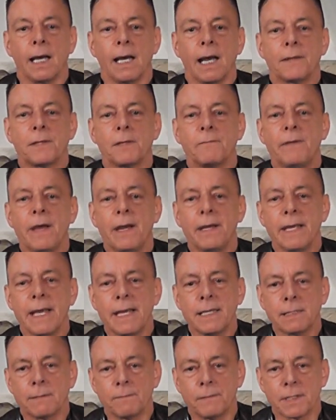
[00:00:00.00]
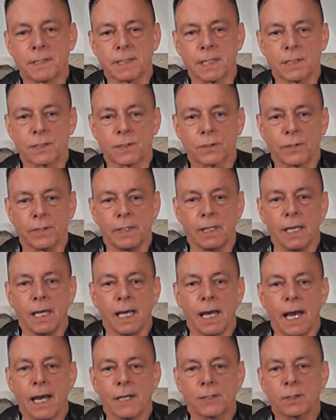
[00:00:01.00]
At the very end of this history,
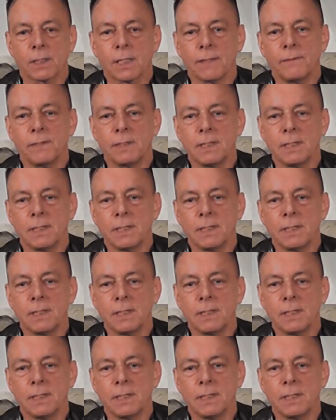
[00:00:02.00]
I shall give